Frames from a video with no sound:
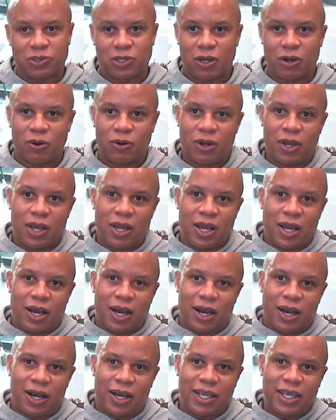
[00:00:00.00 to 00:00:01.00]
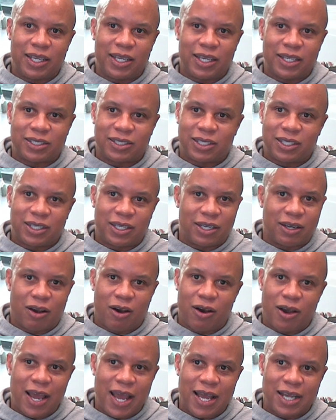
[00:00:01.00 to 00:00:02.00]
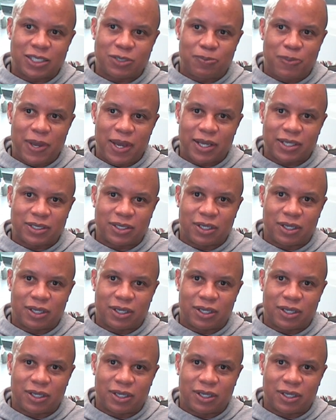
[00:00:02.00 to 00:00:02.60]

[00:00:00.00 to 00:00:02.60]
So he gets it in all aspects,